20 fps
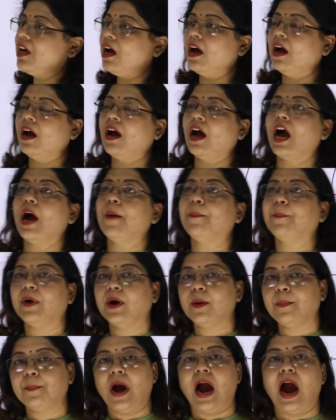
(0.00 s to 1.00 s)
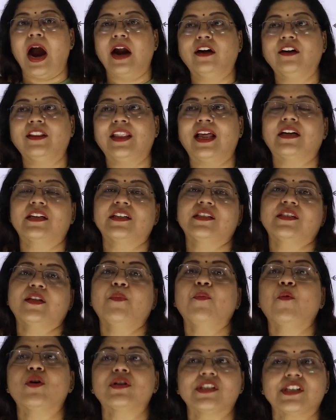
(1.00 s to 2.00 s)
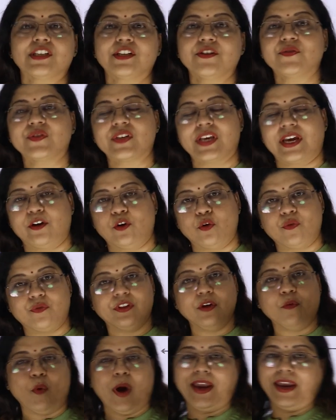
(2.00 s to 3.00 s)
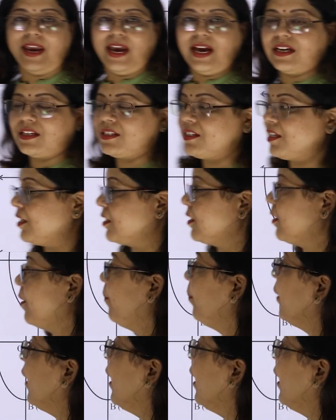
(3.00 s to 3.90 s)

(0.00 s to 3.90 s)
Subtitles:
the upper part, that is the positive side of the y-axis.